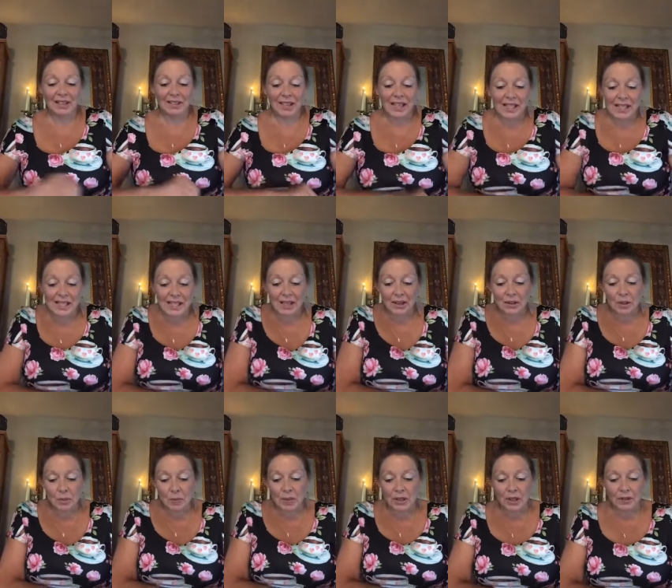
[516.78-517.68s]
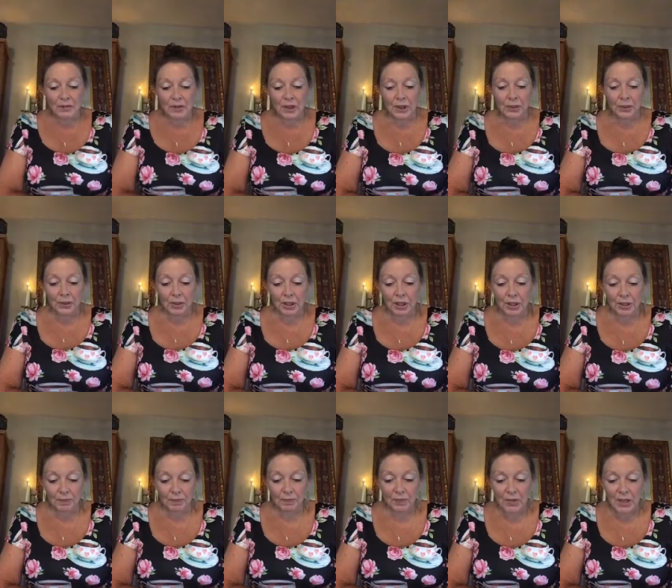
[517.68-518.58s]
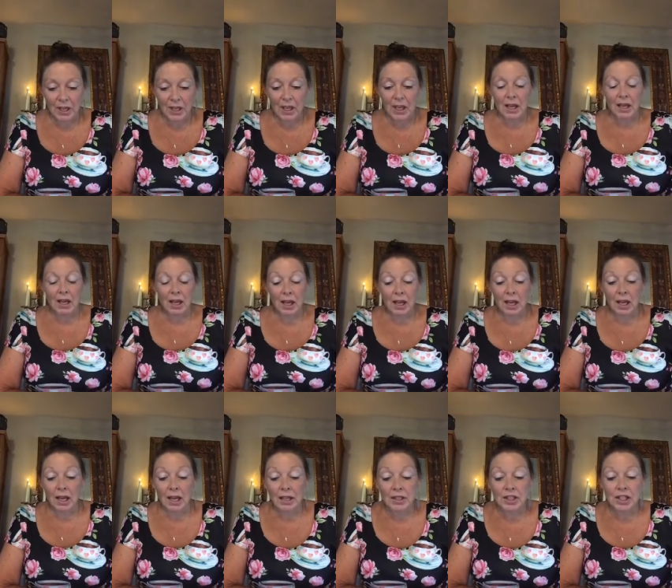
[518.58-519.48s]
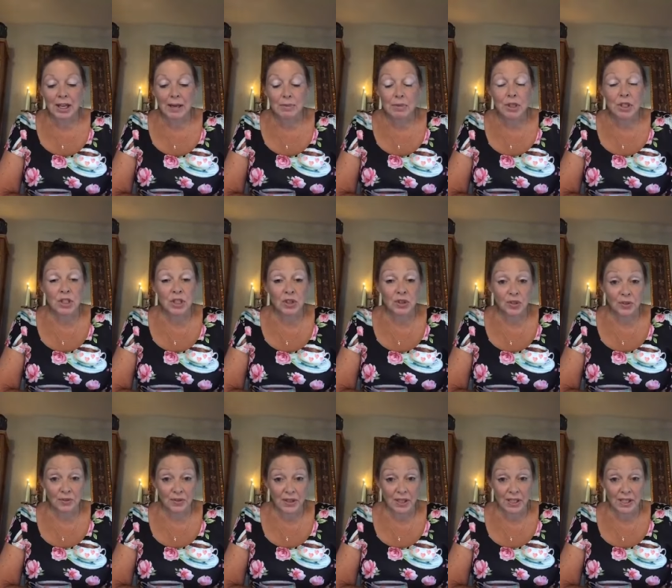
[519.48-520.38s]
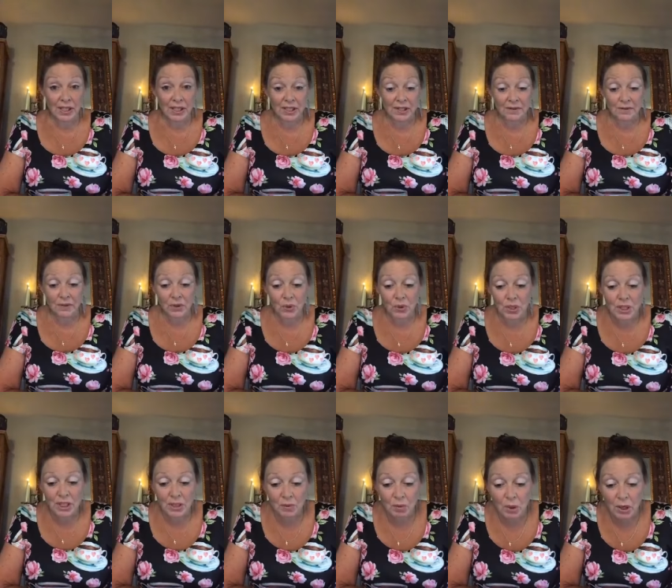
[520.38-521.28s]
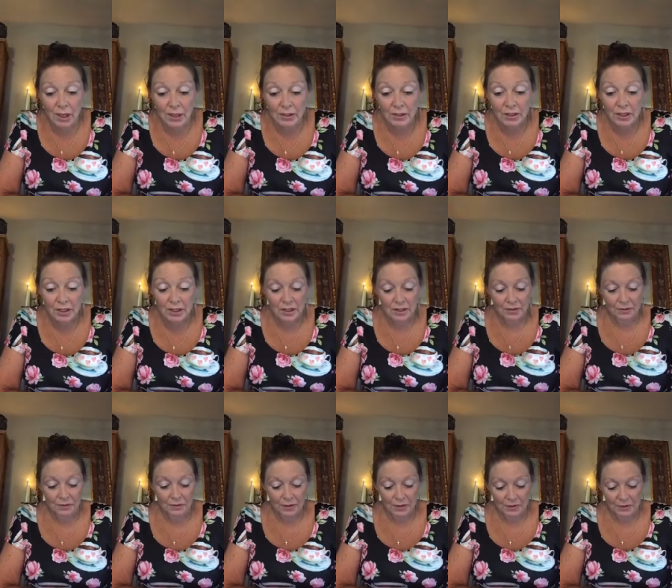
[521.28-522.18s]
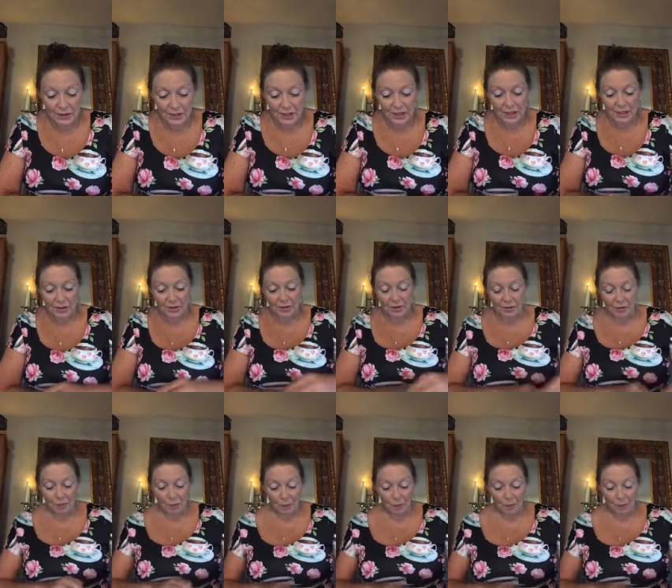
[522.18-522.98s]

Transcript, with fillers: All right, so the book of Luke uh, chapter 2, verses 41 to 52.